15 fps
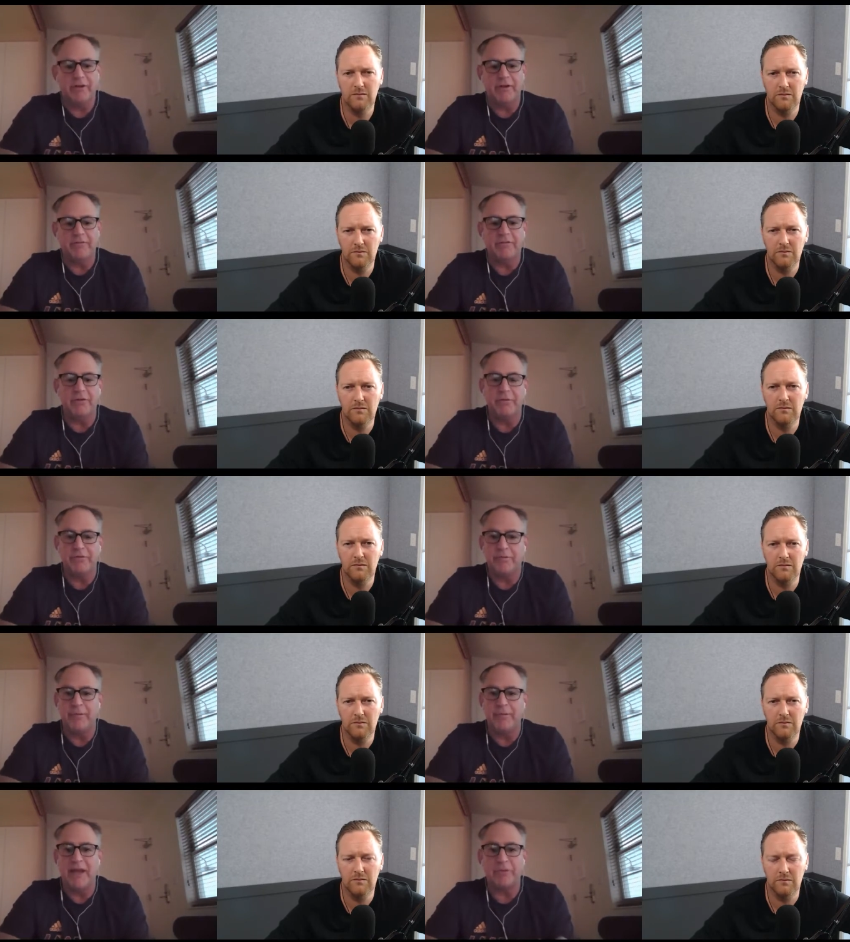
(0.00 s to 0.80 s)
Speaker 1: You have to
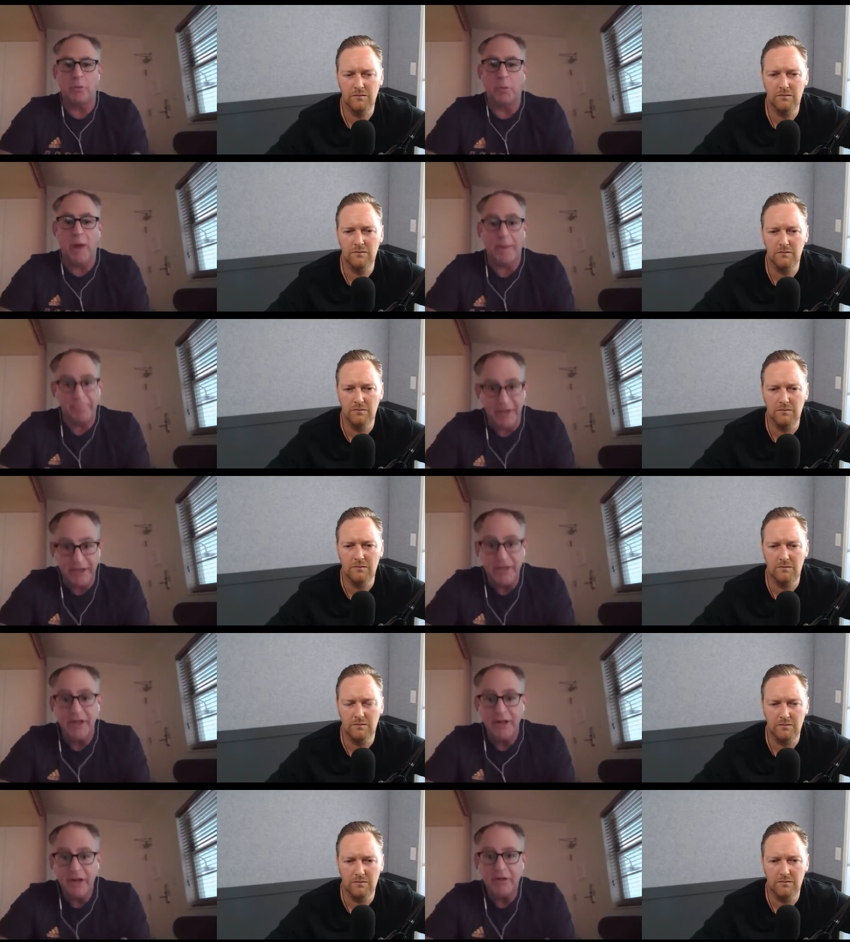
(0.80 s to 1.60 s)
use them as a
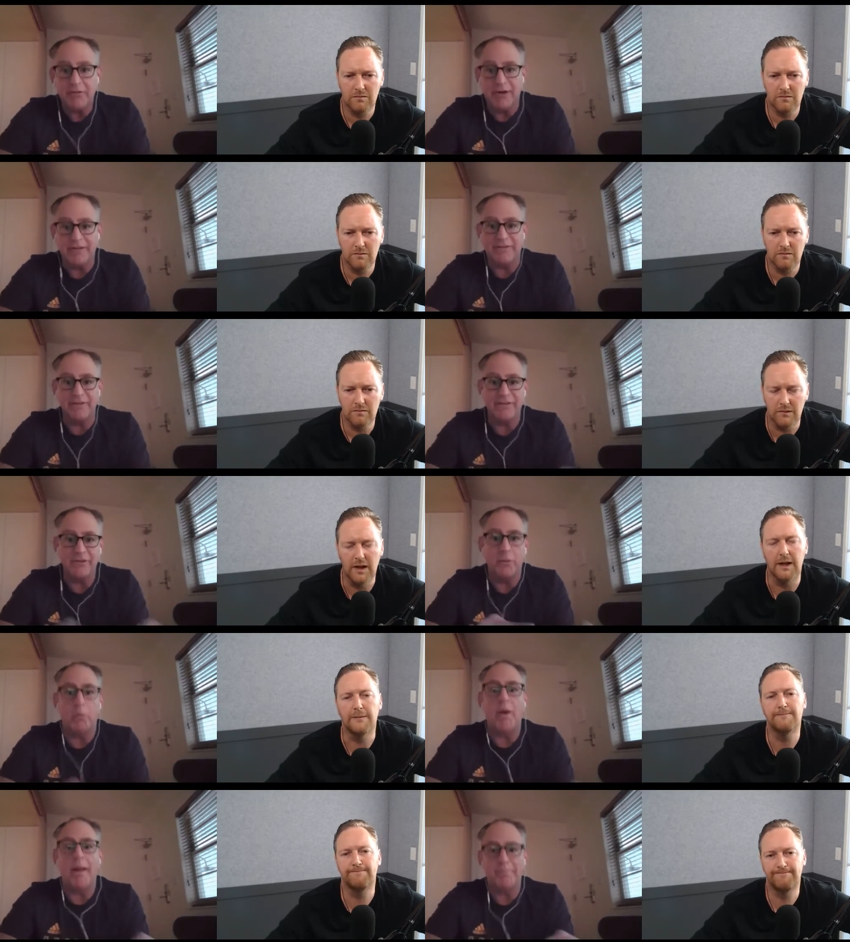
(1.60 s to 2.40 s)
weapon, right? This is
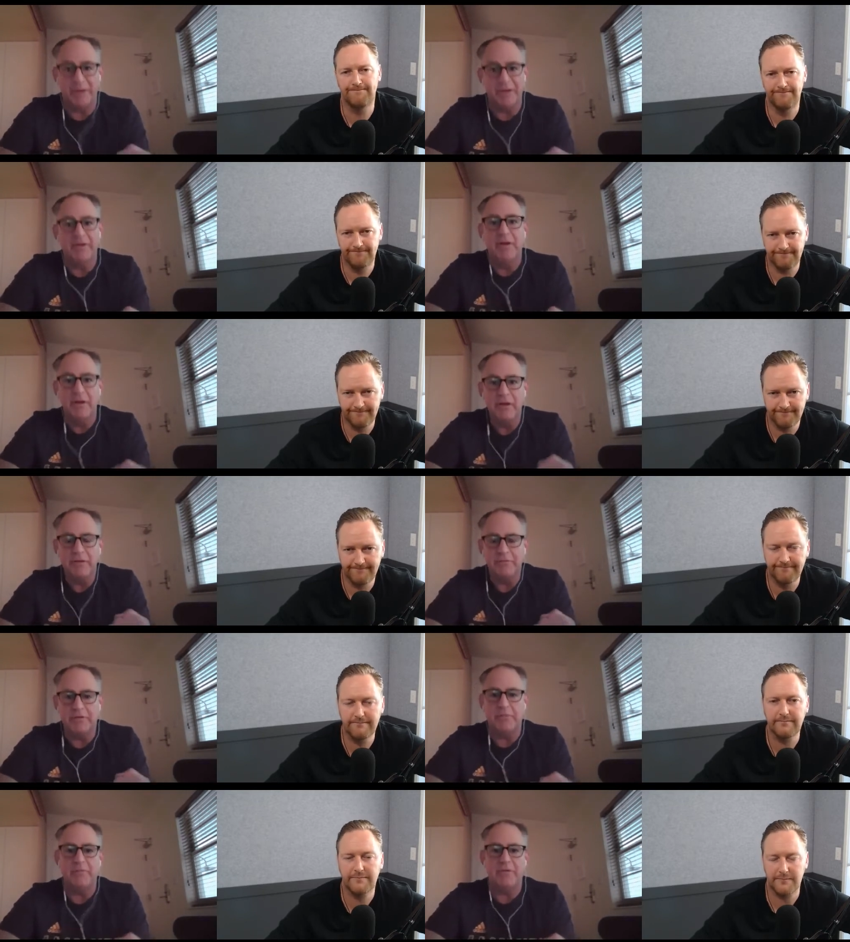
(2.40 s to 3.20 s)
a weapon
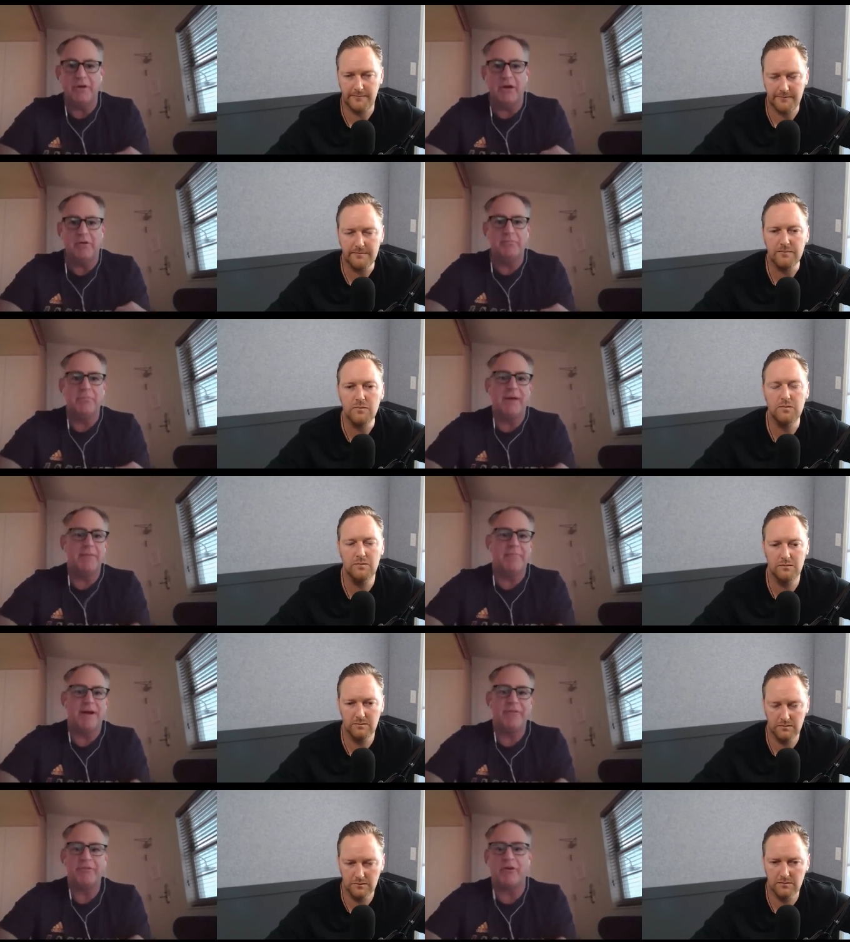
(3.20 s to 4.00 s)
for you know my,
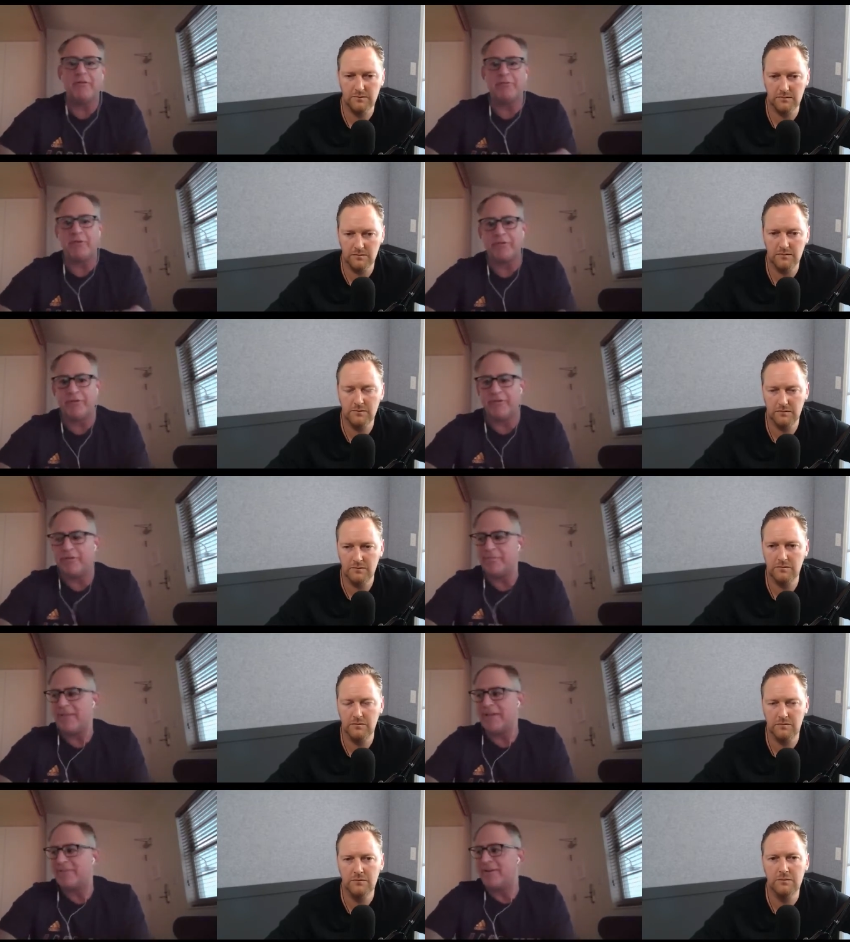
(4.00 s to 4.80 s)
my software
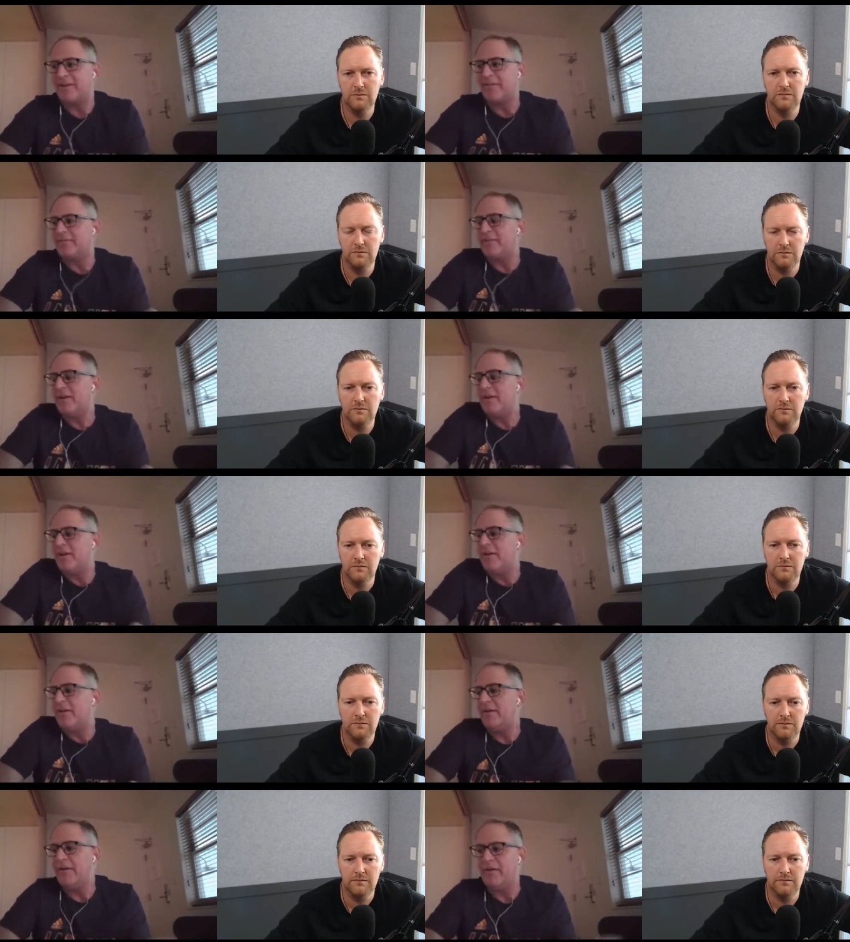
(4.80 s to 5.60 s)
system. That's like a, a,
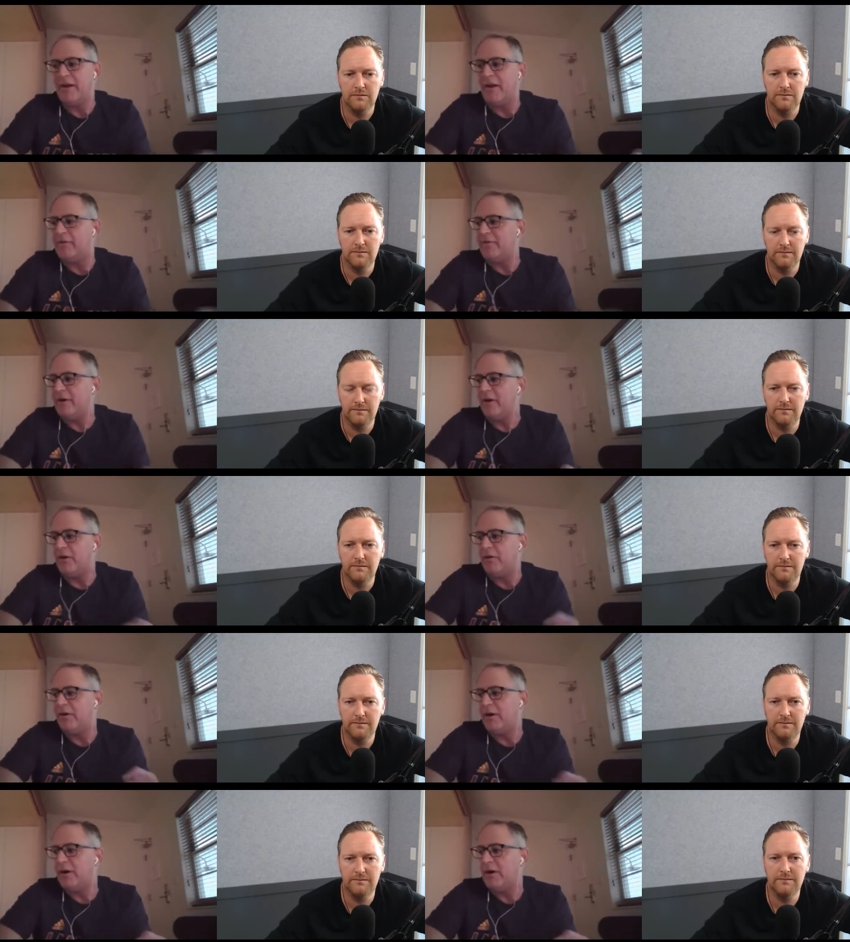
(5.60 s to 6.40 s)
a you
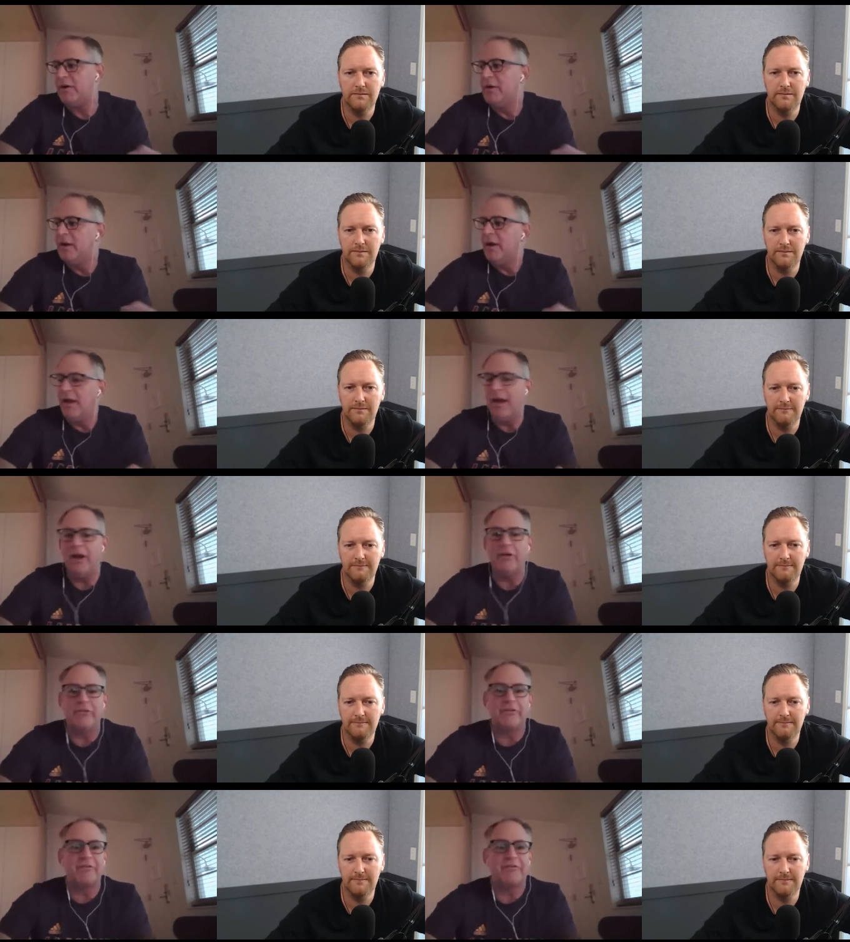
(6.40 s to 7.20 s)
know uh,
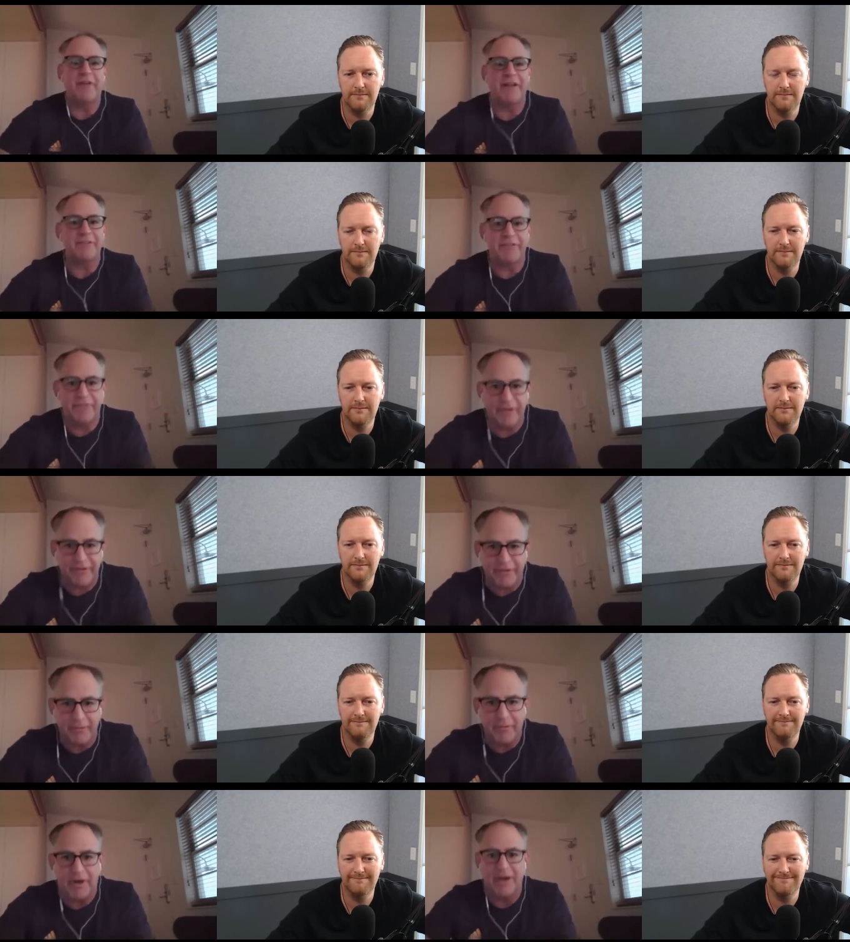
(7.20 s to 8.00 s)
air defense
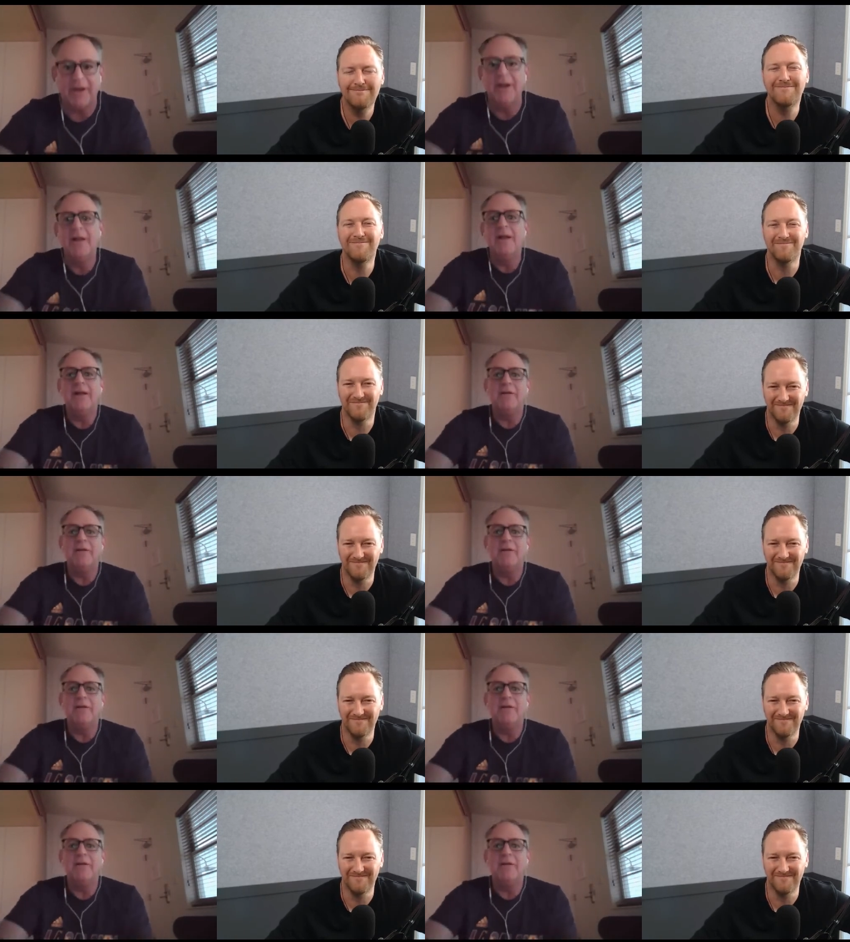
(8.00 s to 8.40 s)
system, right?